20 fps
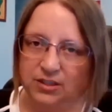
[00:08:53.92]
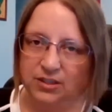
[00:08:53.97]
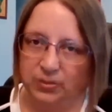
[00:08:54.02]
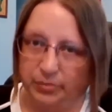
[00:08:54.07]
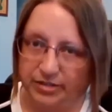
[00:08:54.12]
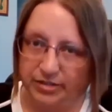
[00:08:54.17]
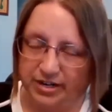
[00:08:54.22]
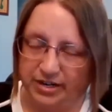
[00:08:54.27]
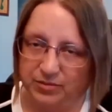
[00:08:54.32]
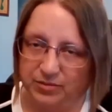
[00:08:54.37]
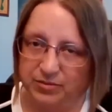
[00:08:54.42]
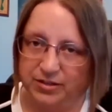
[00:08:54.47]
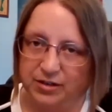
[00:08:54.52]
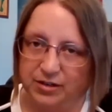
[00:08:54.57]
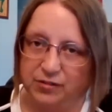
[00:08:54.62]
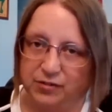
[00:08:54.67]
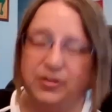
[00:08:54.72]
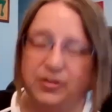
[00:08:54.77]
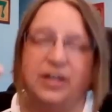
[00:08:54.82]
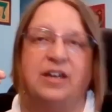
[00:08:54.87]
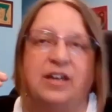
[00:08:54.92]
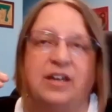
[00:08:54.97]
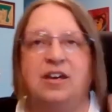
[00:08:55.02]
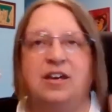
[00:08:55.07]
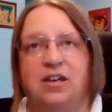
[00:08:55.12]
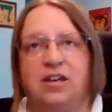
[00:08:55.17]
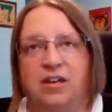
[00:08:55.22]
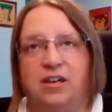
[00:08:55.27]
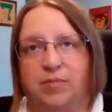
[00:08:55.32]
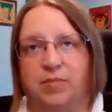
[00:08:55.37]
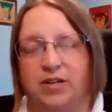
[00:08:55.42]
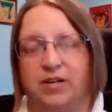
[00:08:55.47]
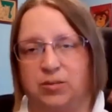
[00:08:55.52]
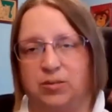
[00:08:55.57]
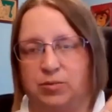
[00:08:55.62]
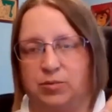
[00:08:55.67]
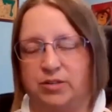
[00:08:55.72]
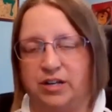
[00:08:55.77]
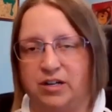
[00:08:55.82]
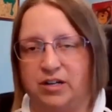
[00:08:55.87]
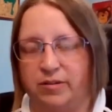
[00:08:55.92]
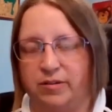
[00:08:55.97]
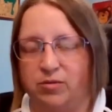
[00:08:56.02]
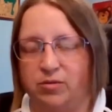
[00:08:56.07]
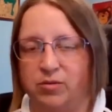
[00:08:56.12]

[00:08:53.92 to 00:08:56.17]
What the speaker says: to protect himself, but he's pretending to be